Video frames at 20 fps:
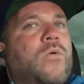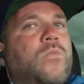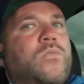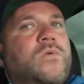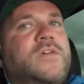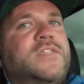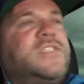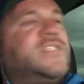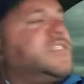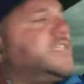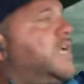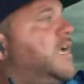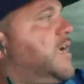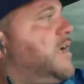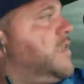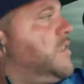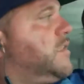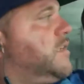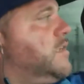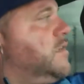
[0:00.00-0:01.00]
one
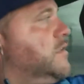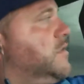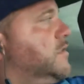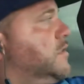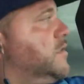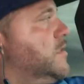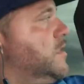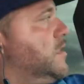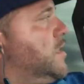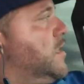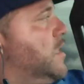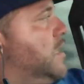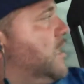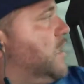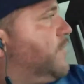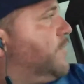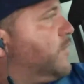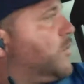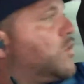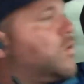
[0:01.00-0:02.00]
side
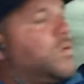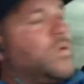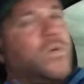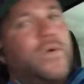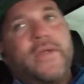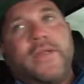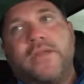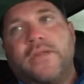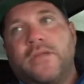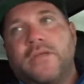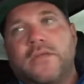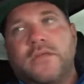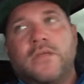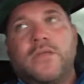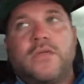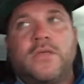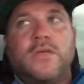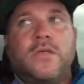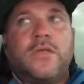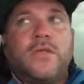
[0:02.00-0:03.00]
of the coin,
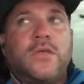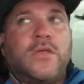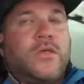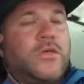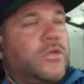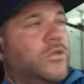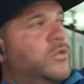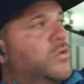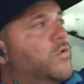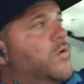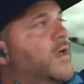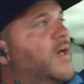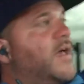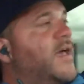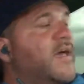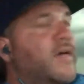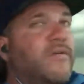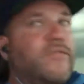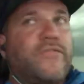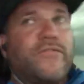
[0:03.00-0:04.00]
you
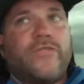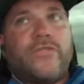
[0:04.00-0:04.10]
have